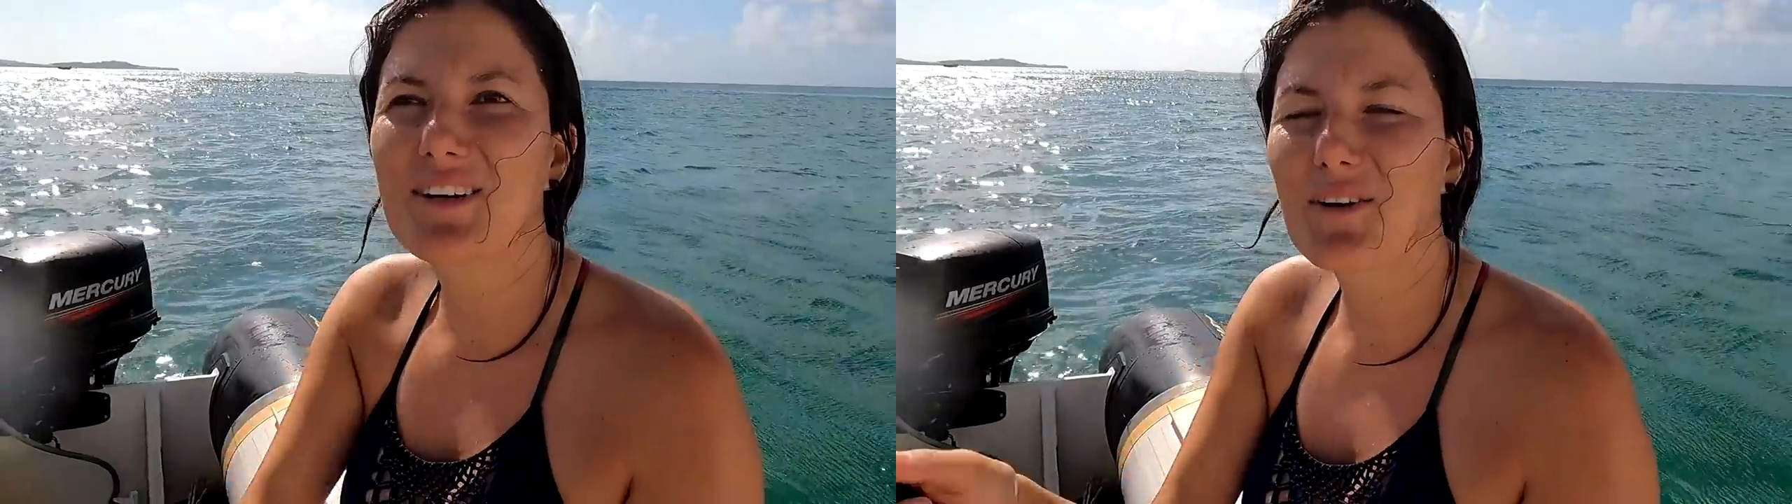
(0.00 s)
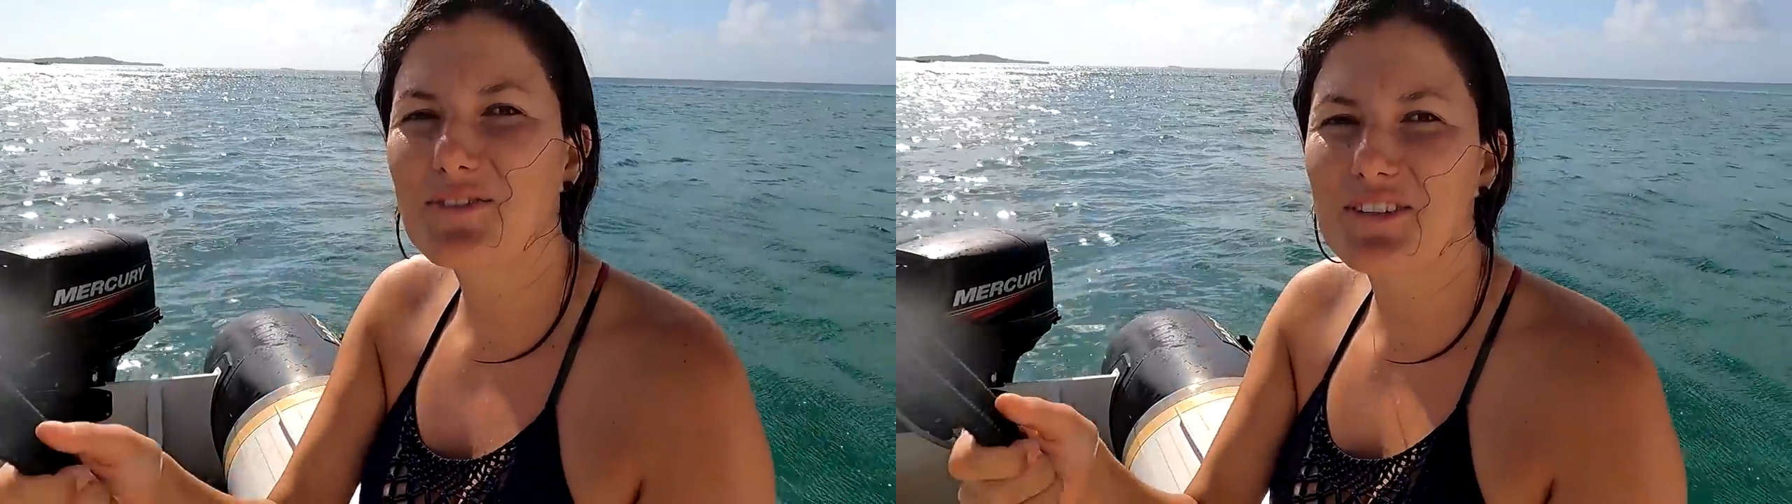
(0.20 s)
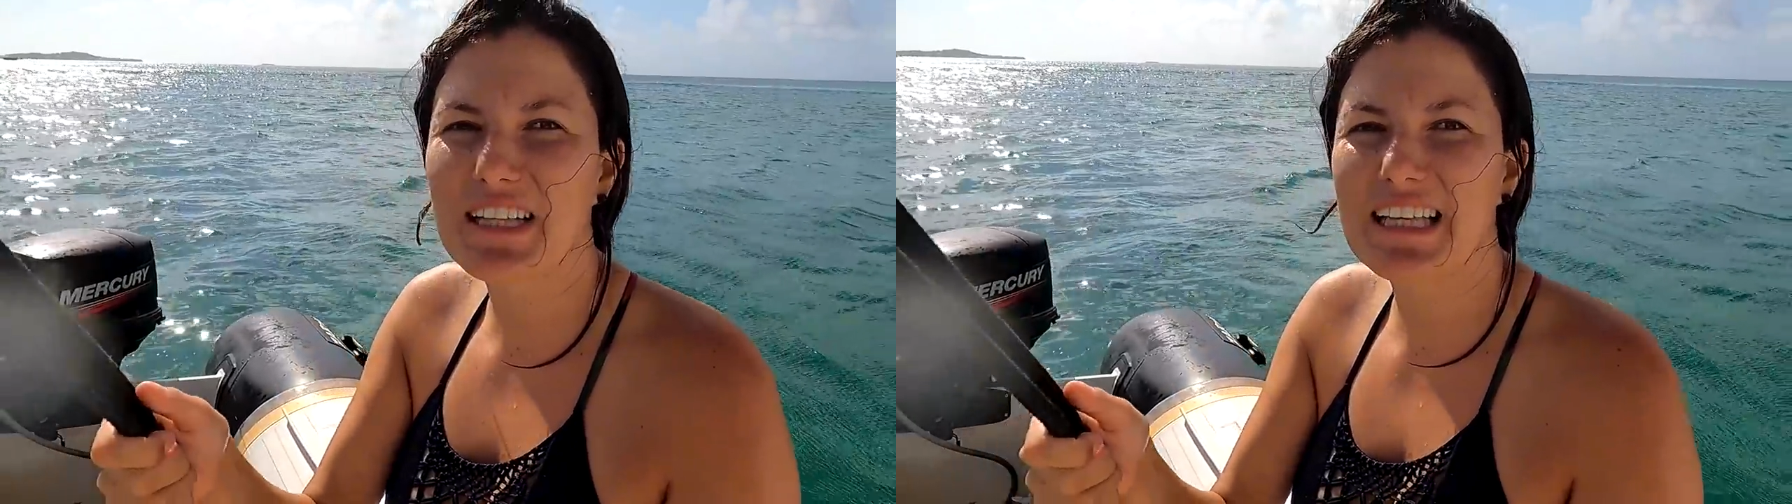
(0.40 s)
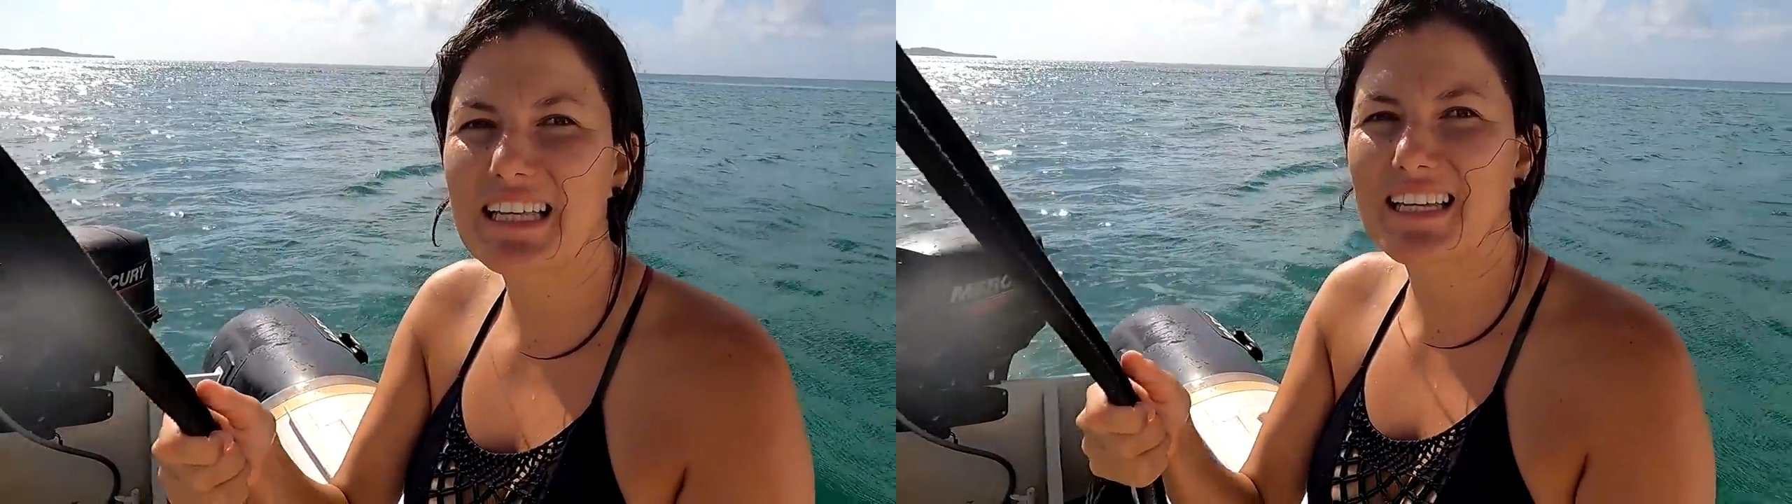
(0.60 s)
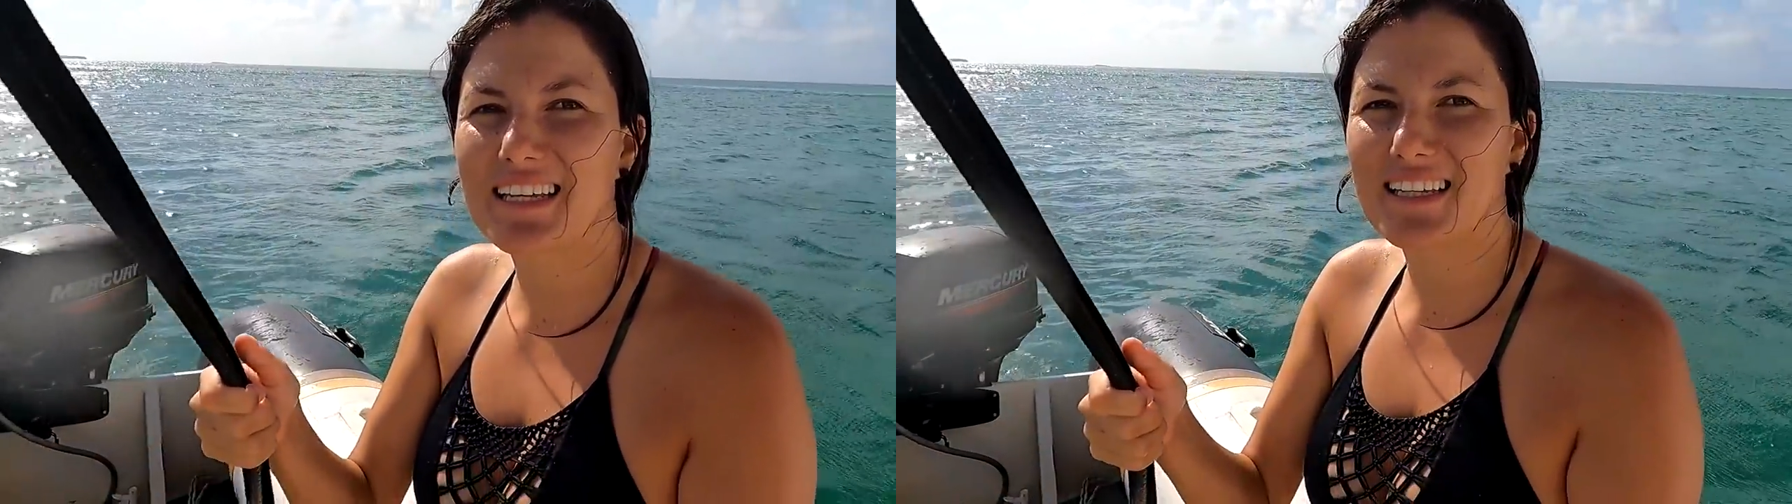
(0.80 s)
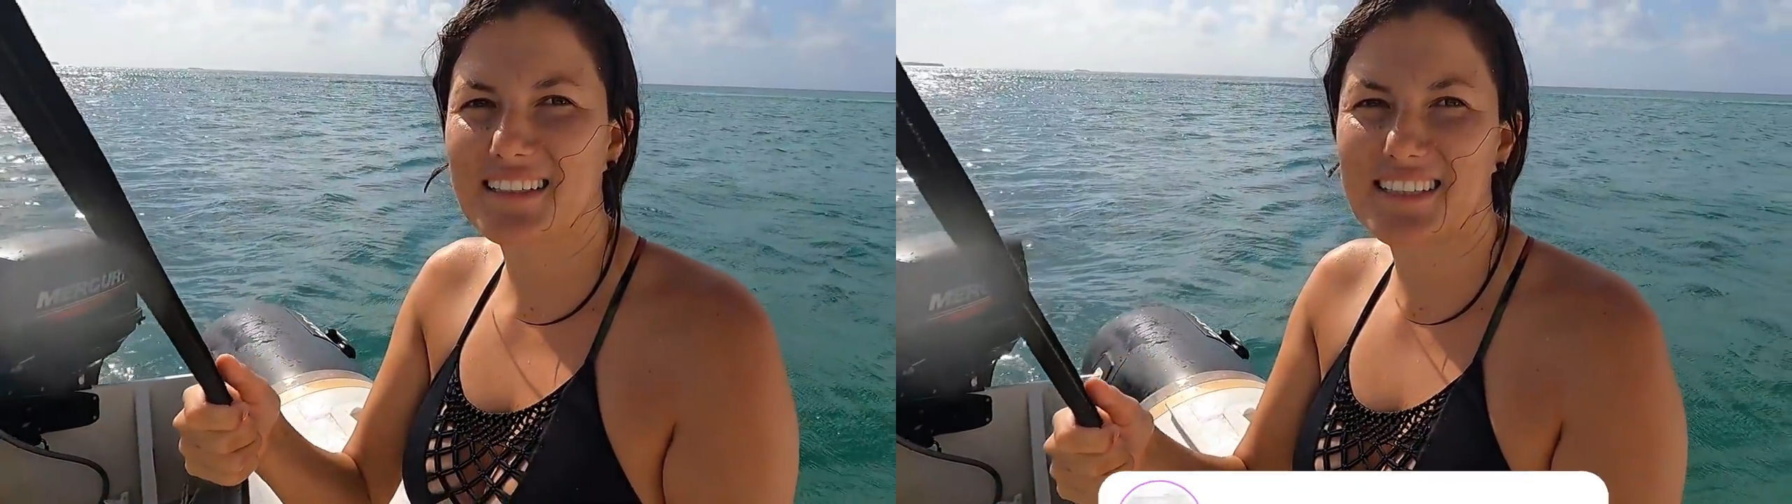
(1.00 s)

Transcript: Hopefully it